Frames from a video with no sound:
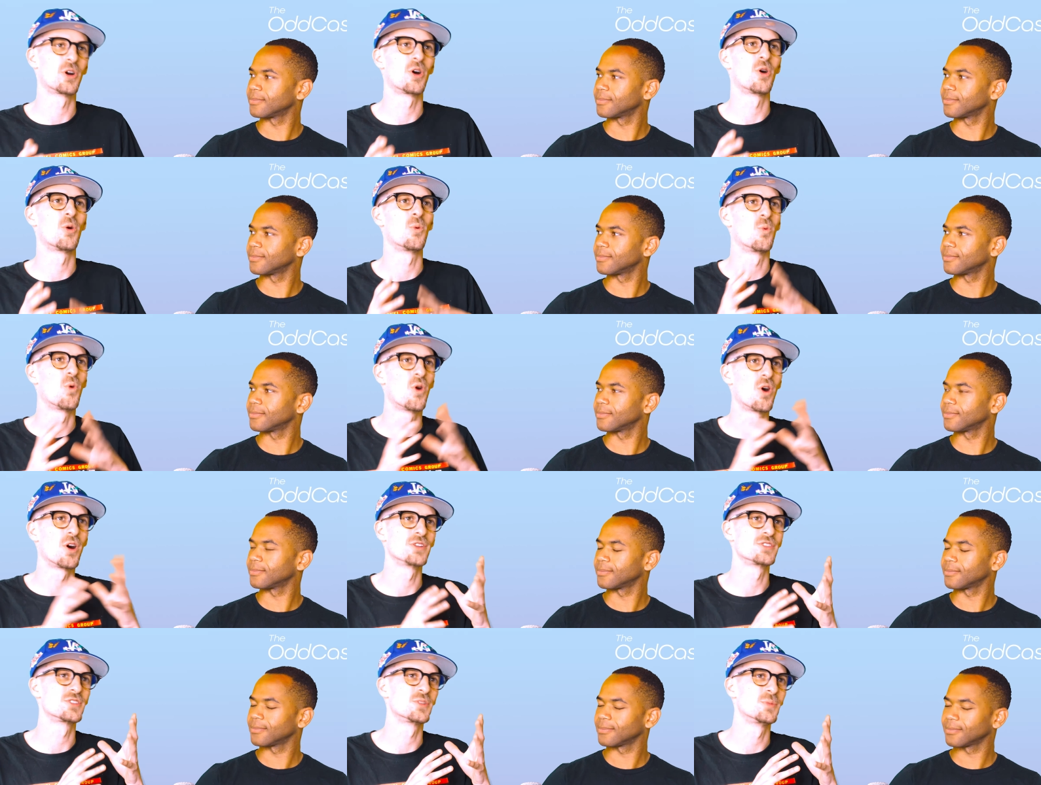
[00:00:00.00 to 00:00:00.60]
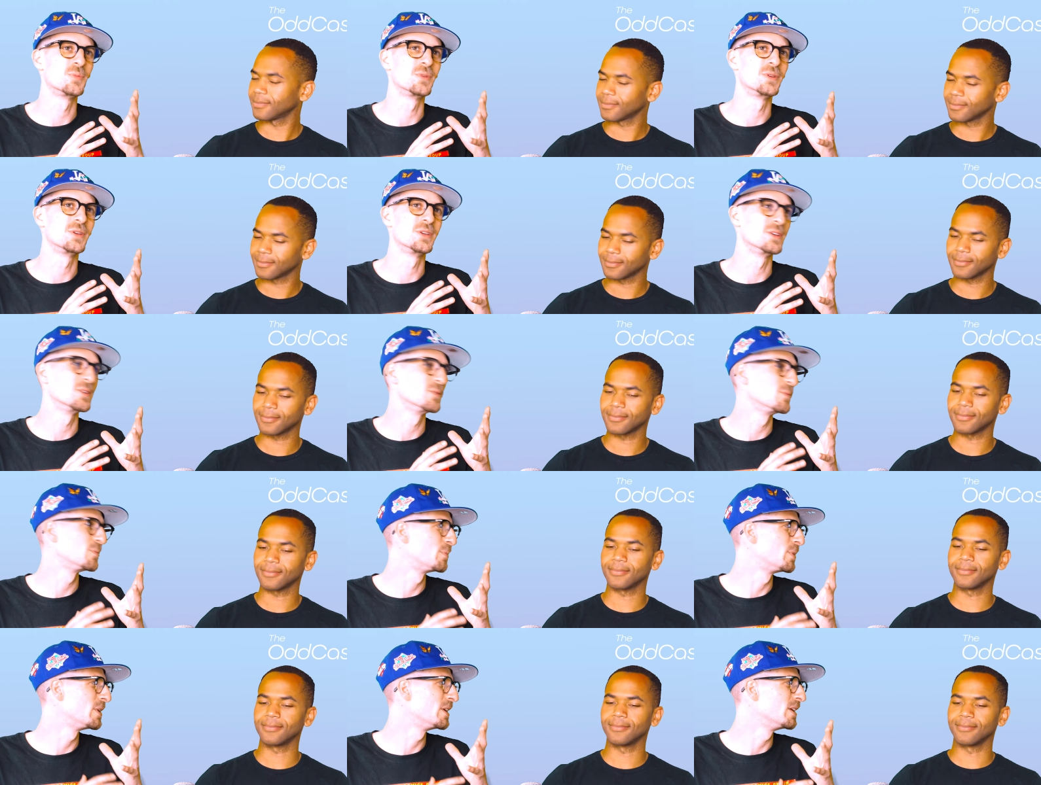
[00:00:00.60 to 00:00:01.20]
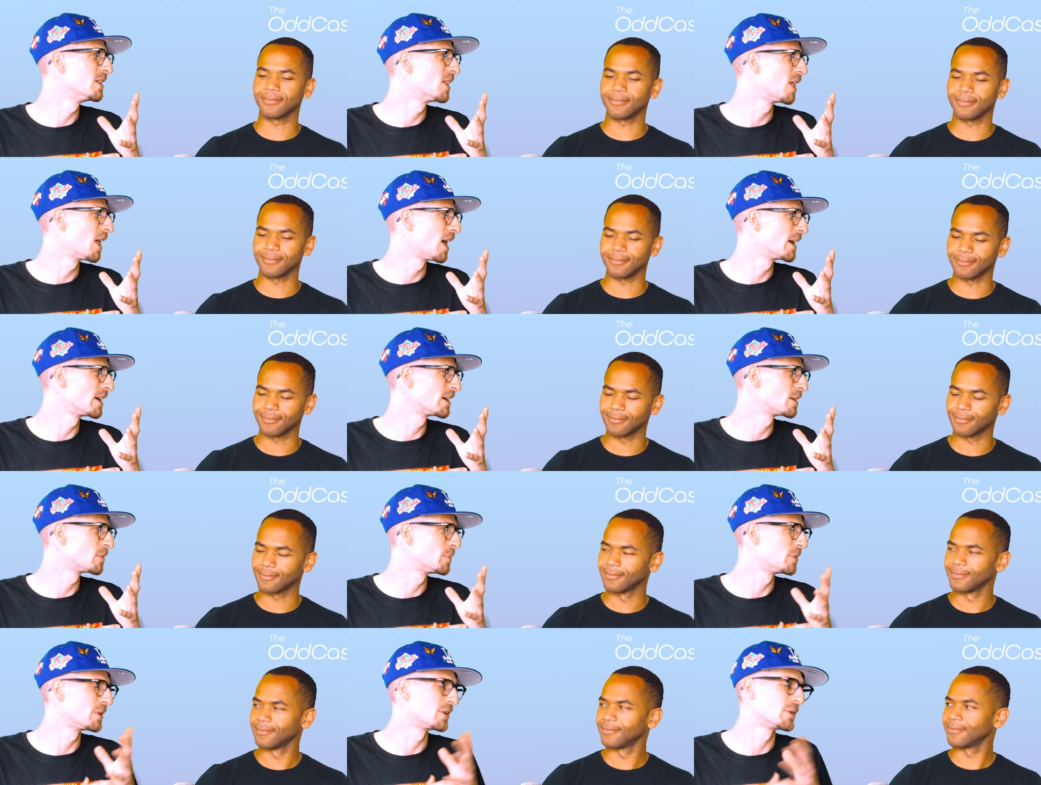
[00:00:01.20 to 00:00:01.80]
Speaker 1: all want to be be mm-hmm.
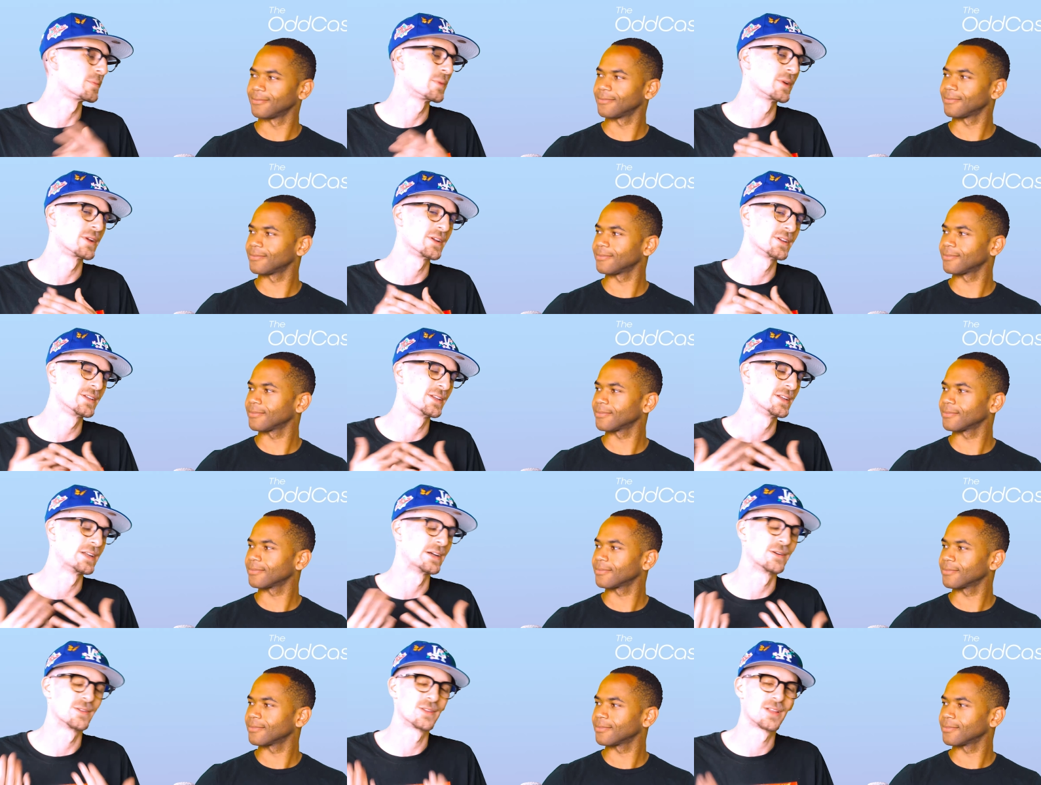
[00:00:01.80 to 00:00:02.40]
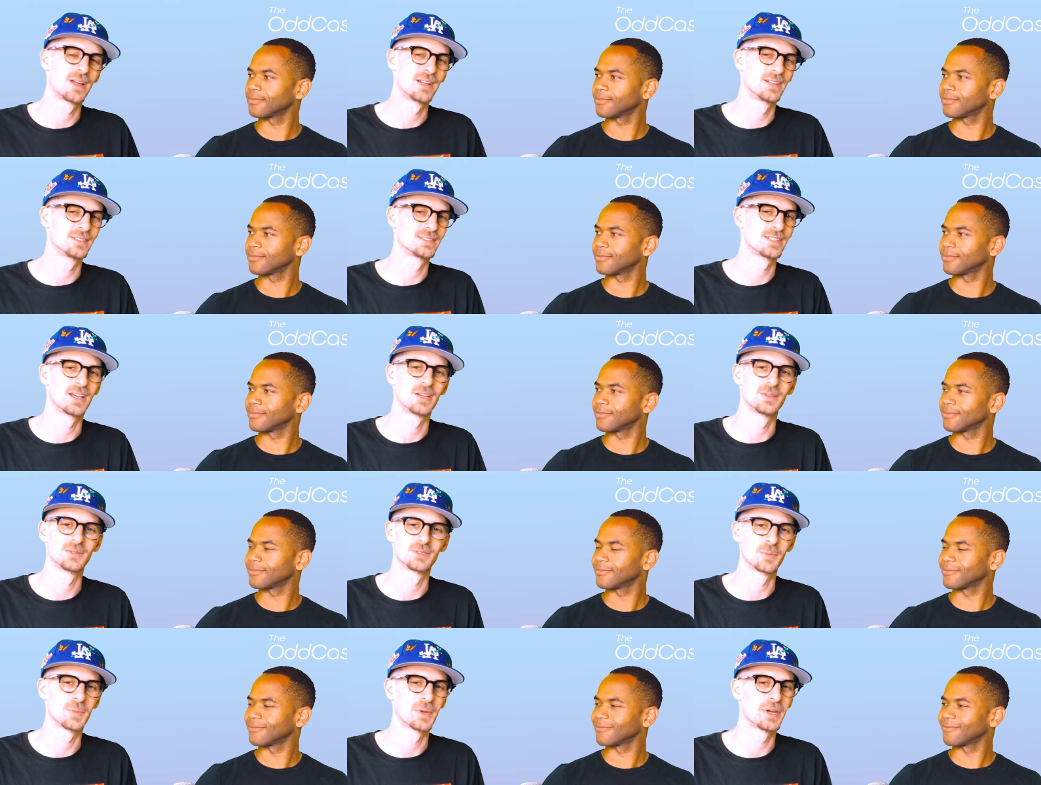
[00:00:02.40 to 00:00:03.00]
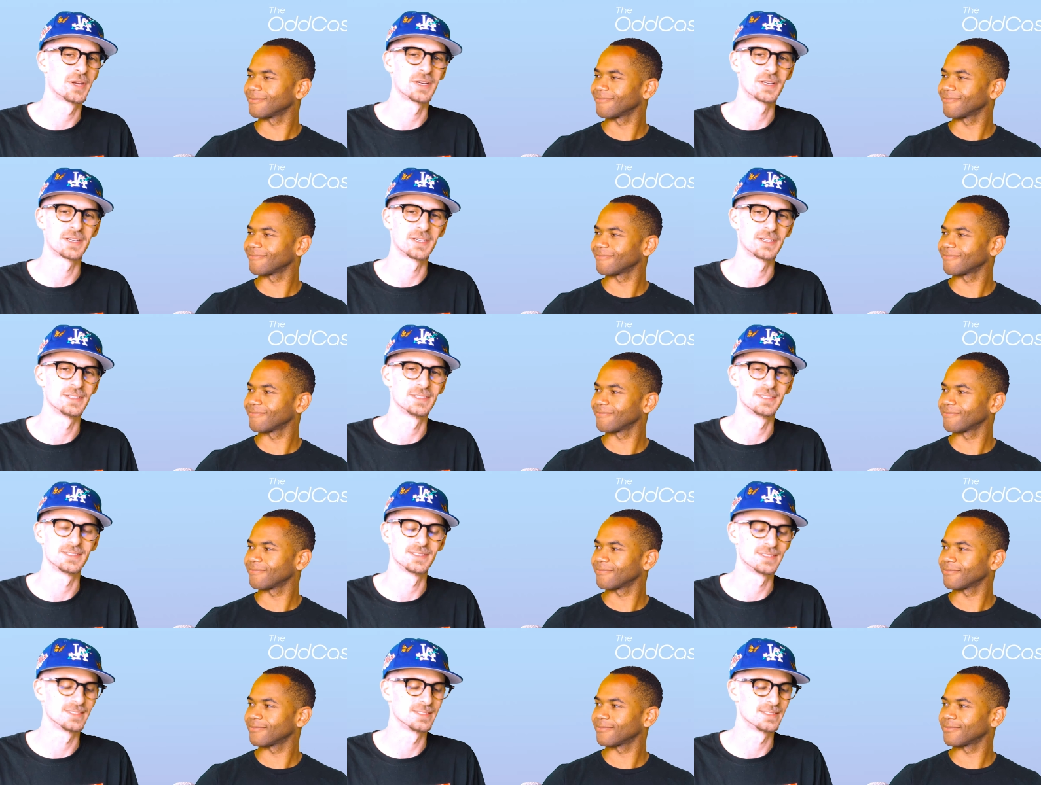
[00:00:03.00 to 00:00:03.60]
like. But Amer- you know, a lot of times America
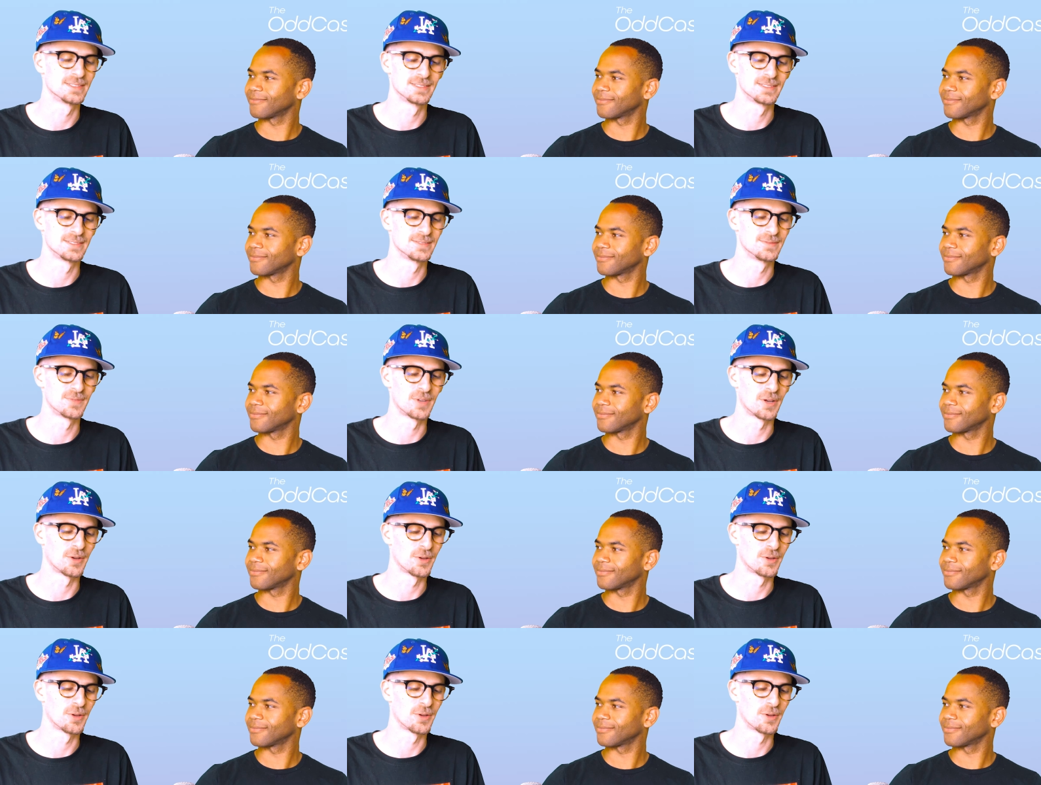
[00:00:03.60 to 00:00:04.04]
is just.